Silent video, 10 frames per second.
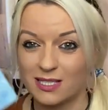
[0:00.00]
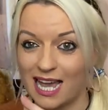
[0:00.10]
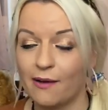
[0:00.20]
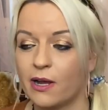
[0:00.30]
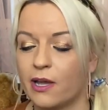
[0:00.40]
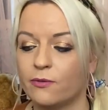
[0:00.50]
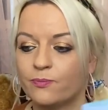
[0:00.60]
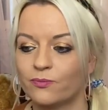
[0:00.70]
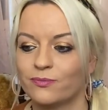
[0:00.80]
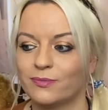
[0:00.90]
tarot,
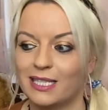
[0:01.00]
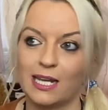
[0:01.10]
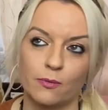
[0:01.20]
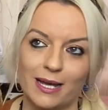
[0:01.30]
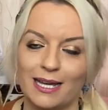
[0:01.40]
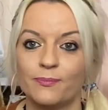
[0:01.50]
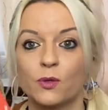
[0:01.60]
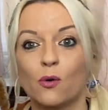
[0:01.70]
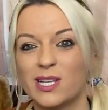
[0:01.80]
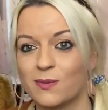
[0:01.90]
Lenormand,
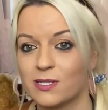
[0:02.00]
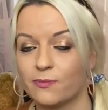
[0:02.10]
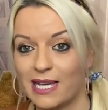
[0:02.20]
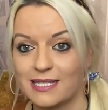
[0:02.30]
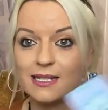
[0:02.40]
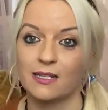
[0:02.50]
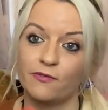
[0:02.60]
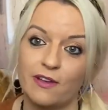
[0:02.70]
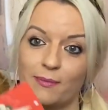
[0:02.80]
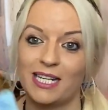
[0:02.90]
always works with masculine
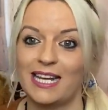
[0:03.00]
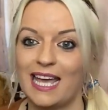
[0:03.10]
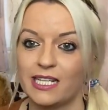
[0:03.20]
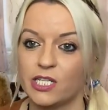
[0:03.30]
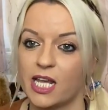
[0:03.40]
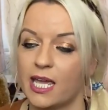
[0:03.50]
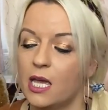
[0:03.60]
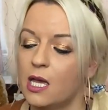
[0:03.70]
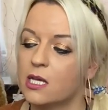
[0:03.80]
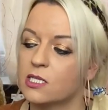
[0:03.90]
and feminine energy.
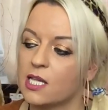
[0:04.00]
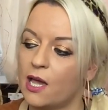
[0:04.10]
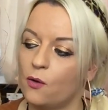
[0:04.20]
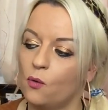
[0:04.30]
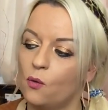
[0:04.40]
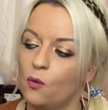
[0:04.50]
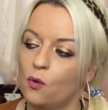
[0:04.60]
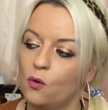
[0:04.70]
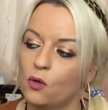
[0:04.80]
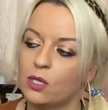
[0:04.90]
So
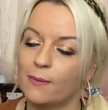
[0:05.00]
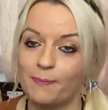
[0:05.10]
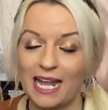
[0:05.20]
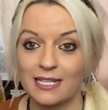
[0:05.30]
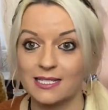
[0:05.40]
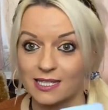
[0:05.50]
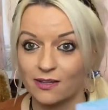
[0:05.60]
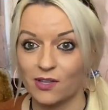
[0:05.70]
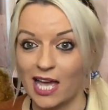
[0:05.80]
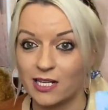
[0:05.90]
the balancing
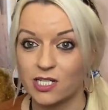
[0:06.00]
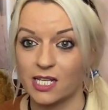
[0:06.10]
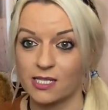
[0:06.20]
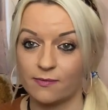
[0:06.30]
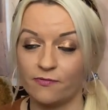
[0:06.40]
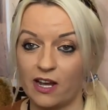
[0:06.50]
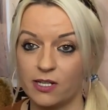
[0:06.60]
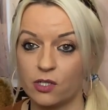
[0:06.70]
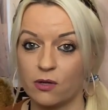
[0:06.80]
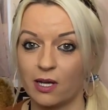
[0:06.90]
of your energy is
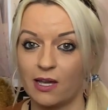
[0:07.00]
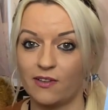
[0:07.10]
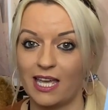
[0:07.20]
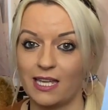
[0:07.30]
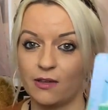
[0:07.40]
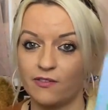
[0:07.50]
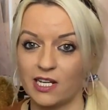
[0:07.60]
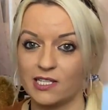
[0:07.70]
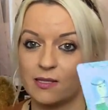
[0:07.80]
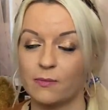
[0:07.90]
very strong over here. Your
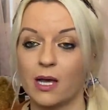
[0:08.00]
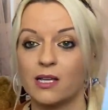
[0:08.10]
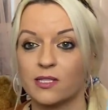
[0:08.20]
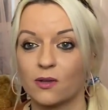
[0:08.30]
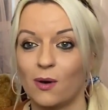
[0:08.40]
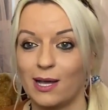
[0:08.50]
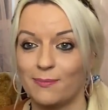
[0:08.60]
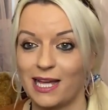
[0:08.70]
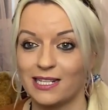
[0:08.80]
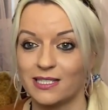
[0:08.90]
Venus and Mars are quite
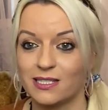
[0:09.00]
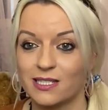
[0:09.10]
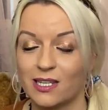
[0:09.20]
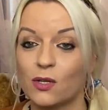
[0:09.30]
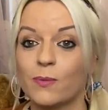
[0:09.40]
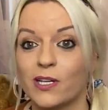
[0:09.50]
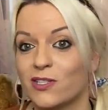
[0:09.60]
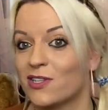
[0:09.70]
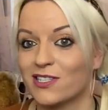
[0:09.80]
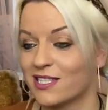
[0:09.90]
balanced, and your
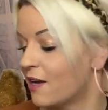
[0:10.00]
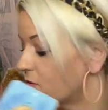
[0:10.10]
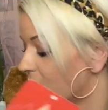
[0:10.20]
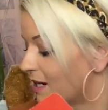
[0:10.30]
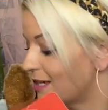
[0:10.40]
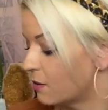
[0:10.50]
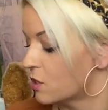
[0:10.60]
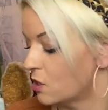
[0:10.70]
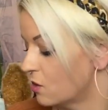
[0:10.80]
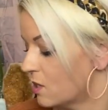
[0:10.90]
person is definitely
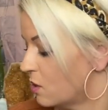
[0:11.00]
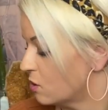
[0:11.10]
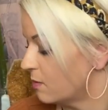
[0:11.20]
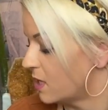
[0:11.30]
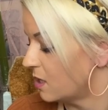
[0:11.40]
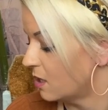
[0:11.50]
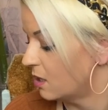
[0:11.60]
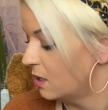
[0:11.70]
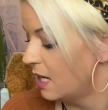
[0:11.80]
watching your social media.